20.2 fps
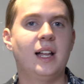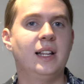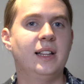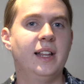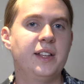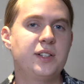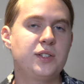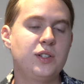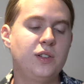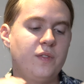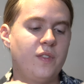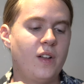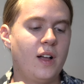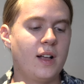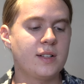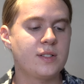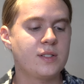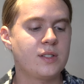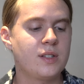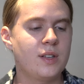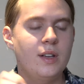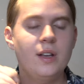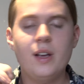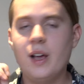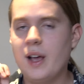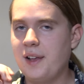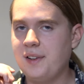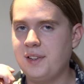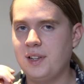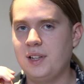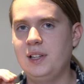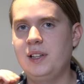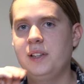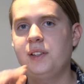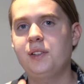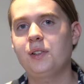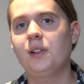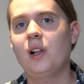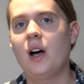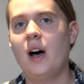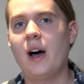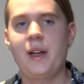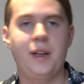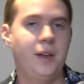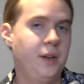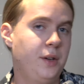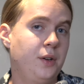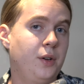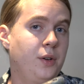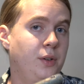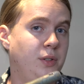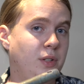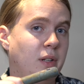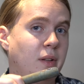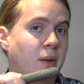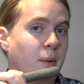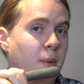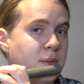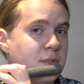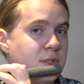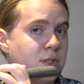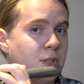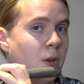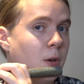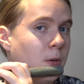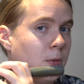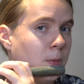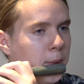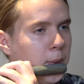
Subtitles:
a little faster and a little higher on the lowest note.